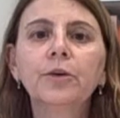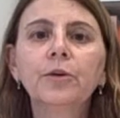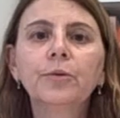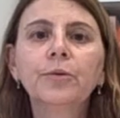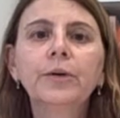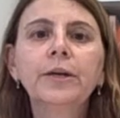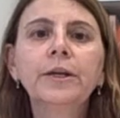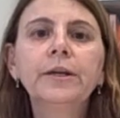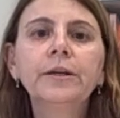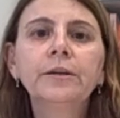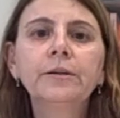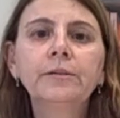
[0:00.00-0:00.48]

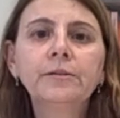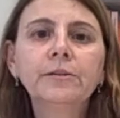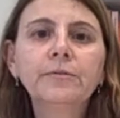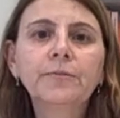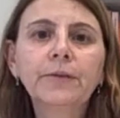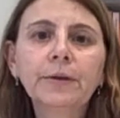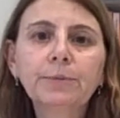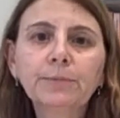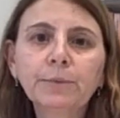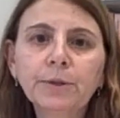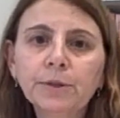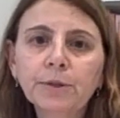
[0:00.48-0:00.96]
Greetings,
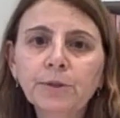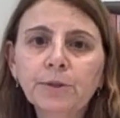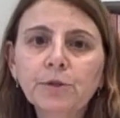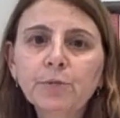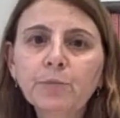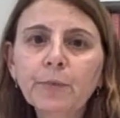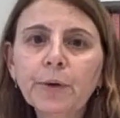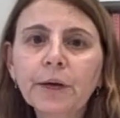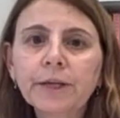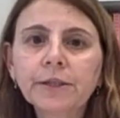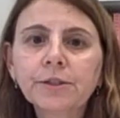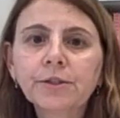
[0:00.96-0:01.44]
Family
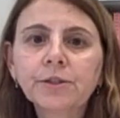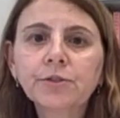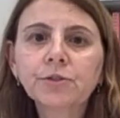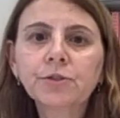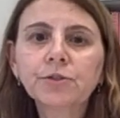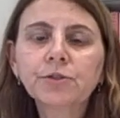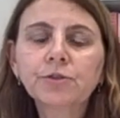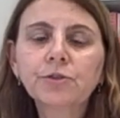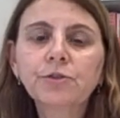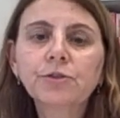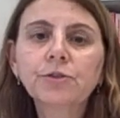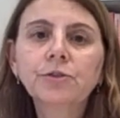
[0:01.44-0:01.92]
Nurse
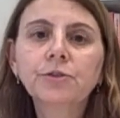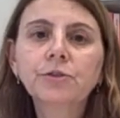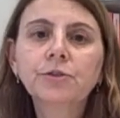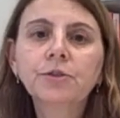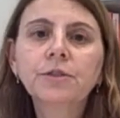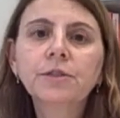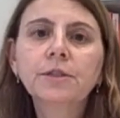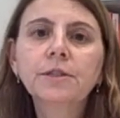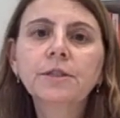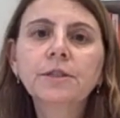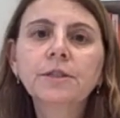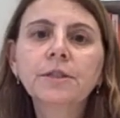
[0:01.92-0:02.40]
Practitioner
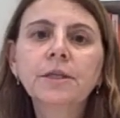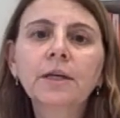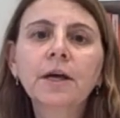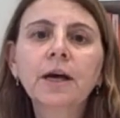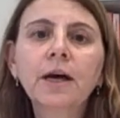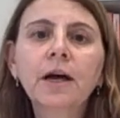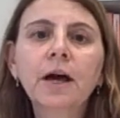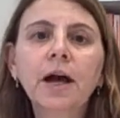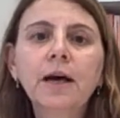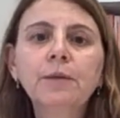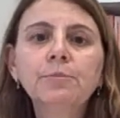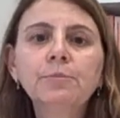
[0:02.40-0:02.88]
students.
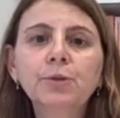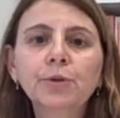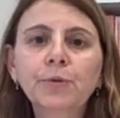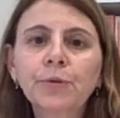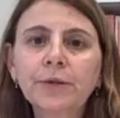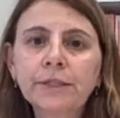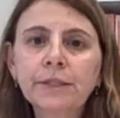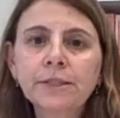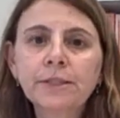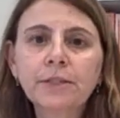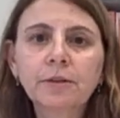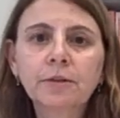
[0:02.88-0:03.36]
I'm
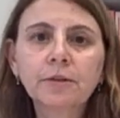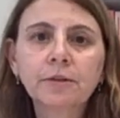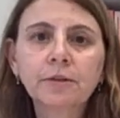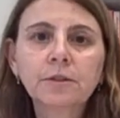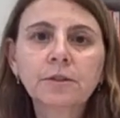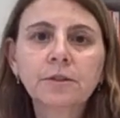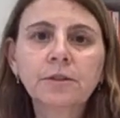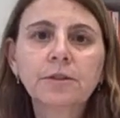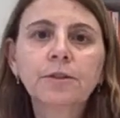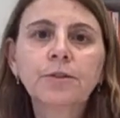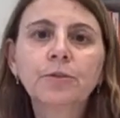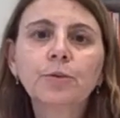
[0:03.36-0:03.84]
Joanne
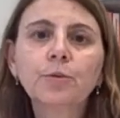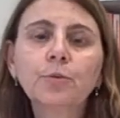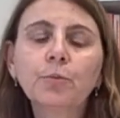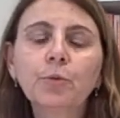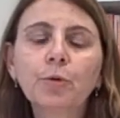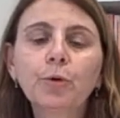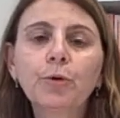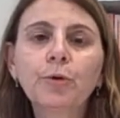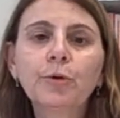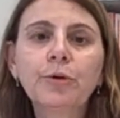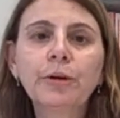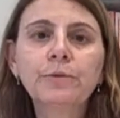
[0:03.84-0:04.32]
Singleton, the
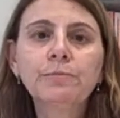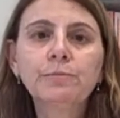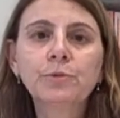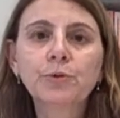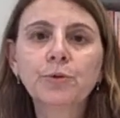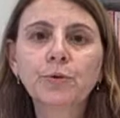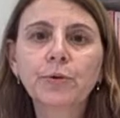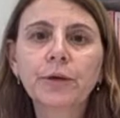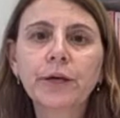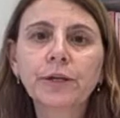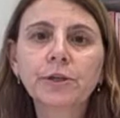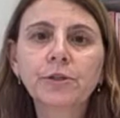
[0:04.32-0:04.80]
Program
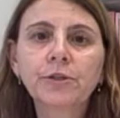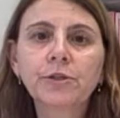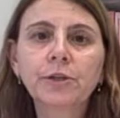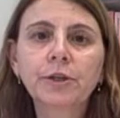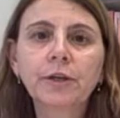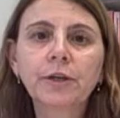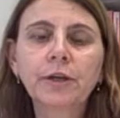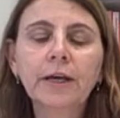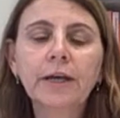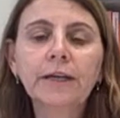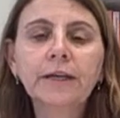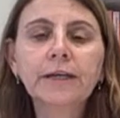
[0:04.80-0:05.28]

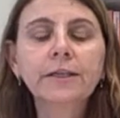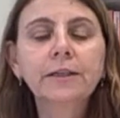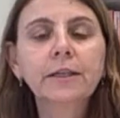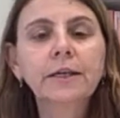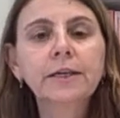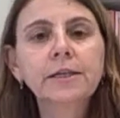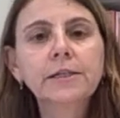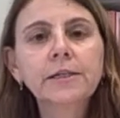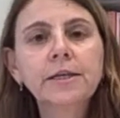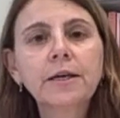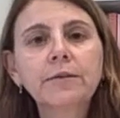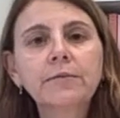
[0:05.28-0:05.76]
Director, and I'd
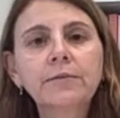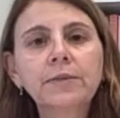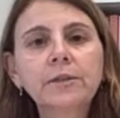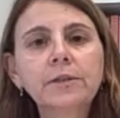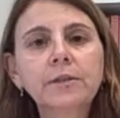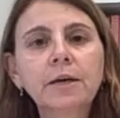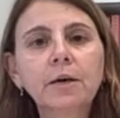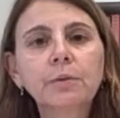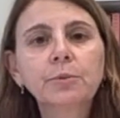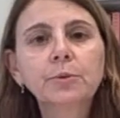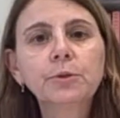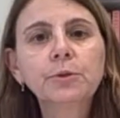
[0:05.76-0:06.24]
like to have
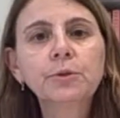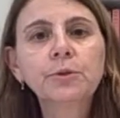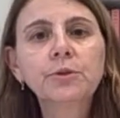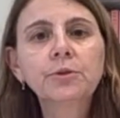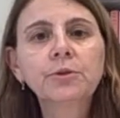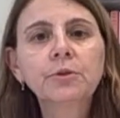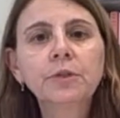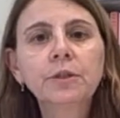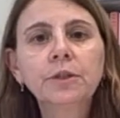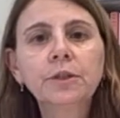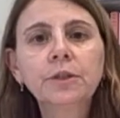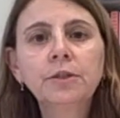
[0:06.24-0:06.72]
this
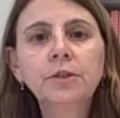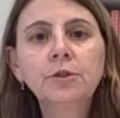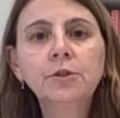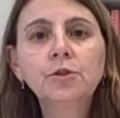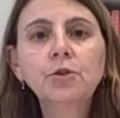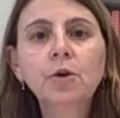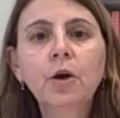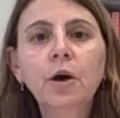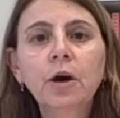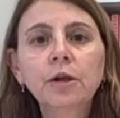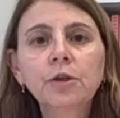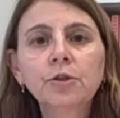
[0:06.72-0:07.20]
opportunity to
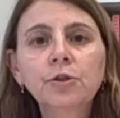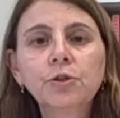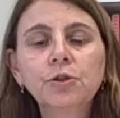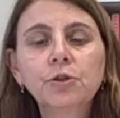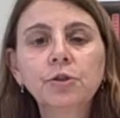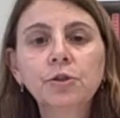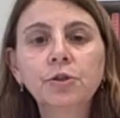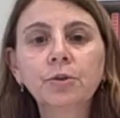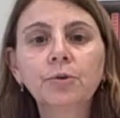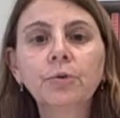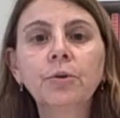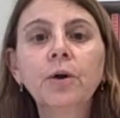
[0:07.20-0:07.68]
talk
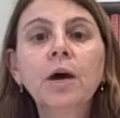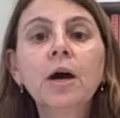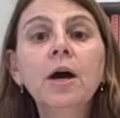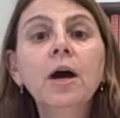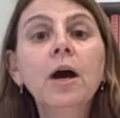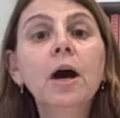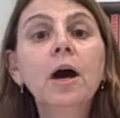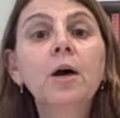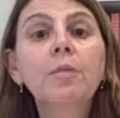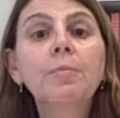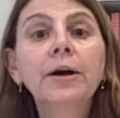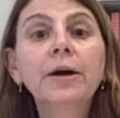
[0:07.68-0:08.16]
to you
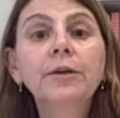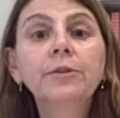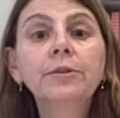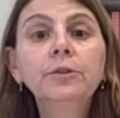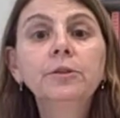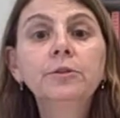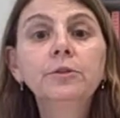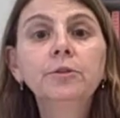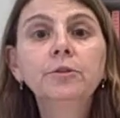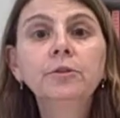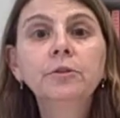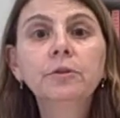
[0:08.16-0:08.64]
about
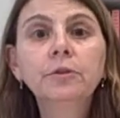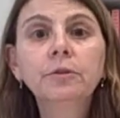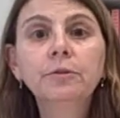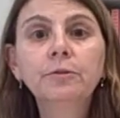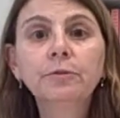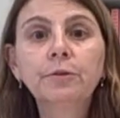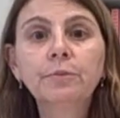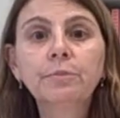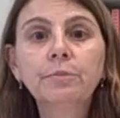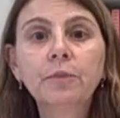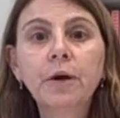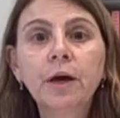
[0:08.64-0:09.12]
the new
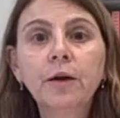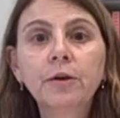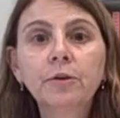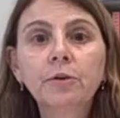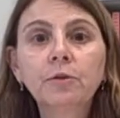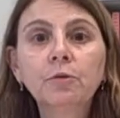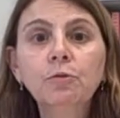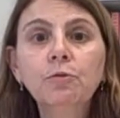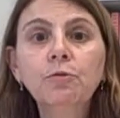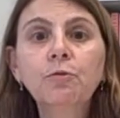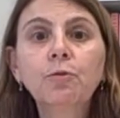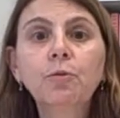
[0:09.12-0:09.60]
delivery
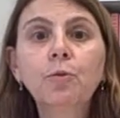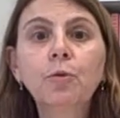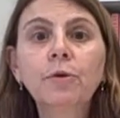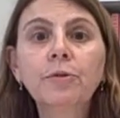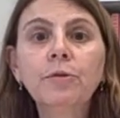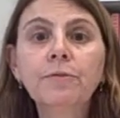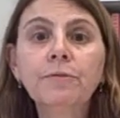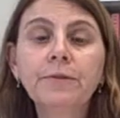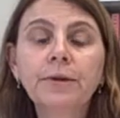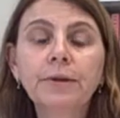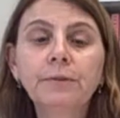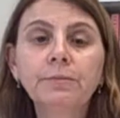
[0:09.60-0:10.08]
model
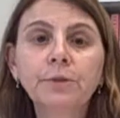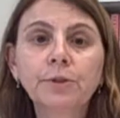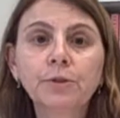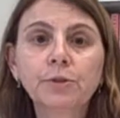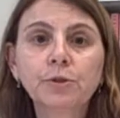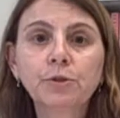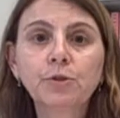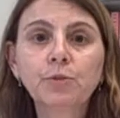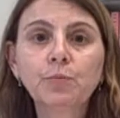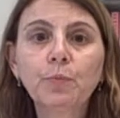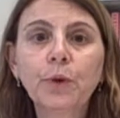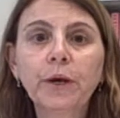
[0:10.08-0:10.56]
for the Family
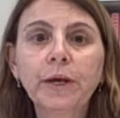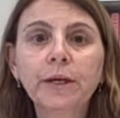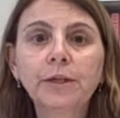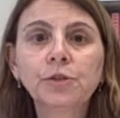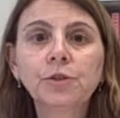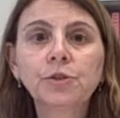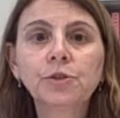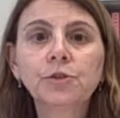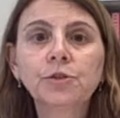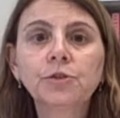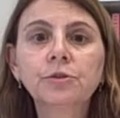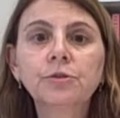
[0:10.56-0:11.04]
Nurse
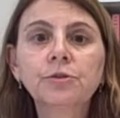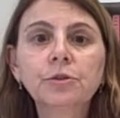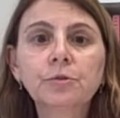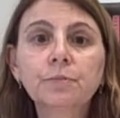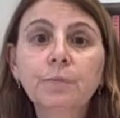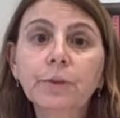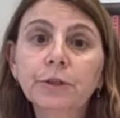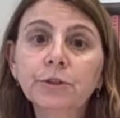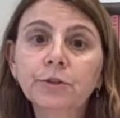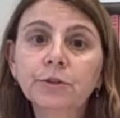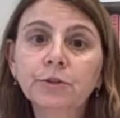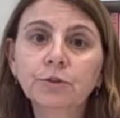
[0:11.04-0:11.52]
Practitioner
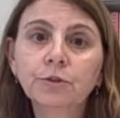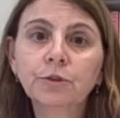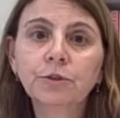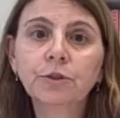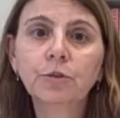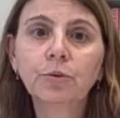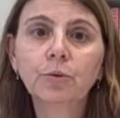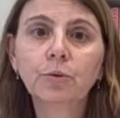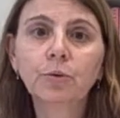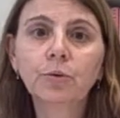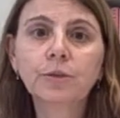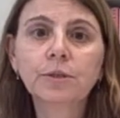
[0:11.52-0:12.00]

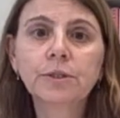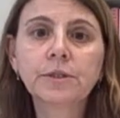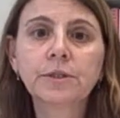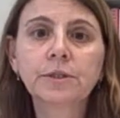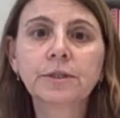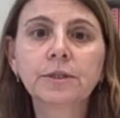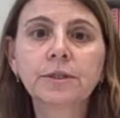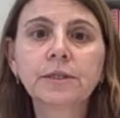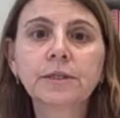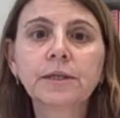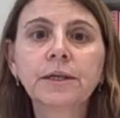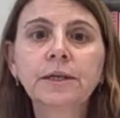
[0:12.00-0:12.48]
specialty
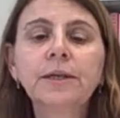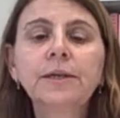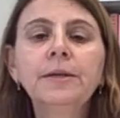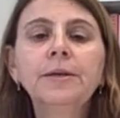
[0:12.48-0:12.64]
courses.